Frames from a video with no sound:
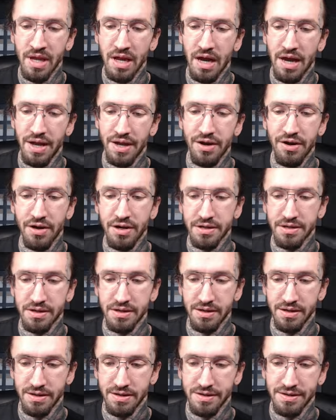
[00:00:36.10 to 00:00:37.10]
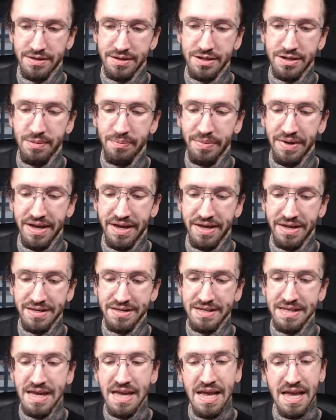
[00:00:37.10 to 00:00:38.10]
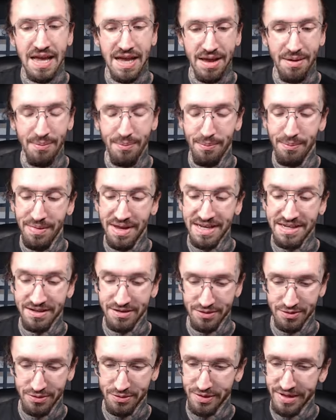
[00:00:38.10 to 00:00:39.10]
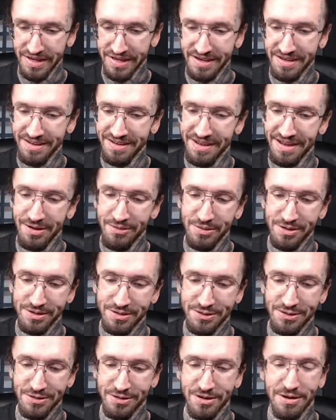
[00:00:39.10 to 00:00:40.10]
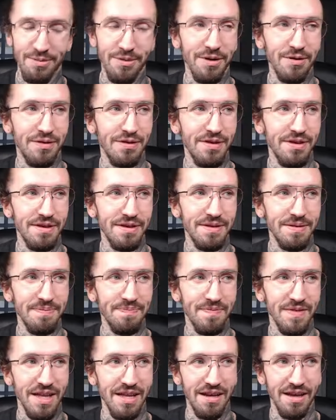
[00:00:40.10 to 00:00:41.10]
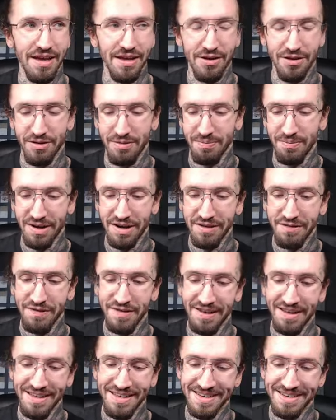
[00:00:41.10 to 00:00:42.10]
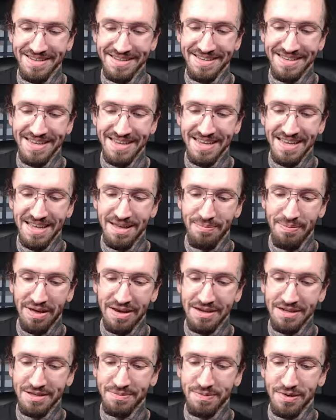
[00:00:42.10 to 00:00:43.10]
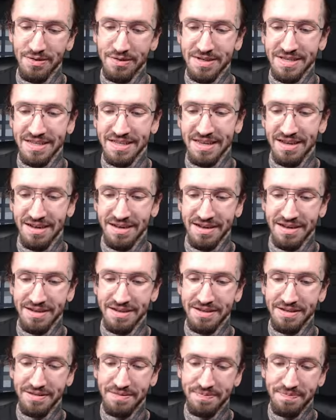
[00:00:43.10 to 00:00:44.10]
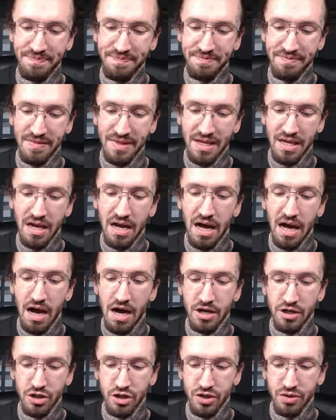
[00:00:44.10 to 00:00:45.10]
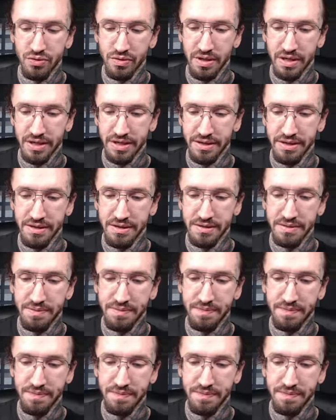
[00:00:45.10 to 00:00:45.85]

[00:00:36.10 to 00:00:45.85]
I got some packs. Metazoo, I will talk about this later. Buddy Fight, Battle Spirit Saga, Arch Unite,